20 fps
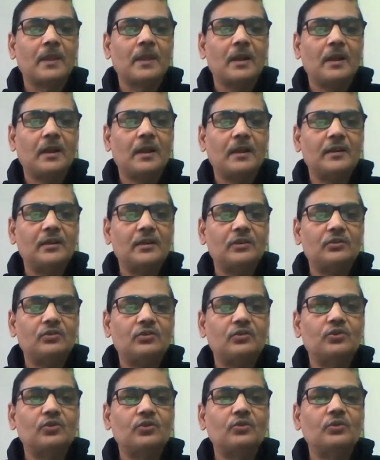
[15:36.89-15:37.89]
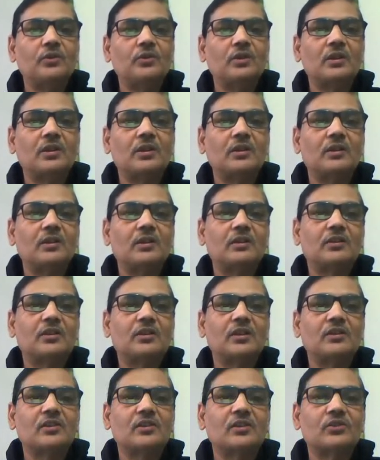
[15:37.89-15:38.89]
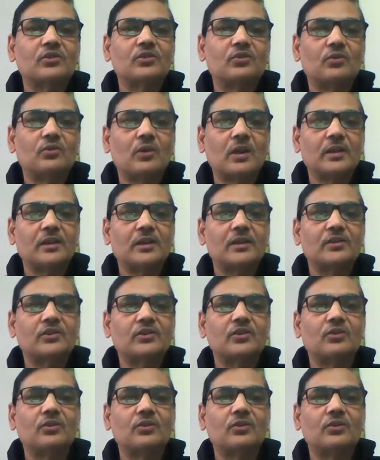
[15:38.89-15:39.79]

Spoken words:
and in June, it reaches to highest,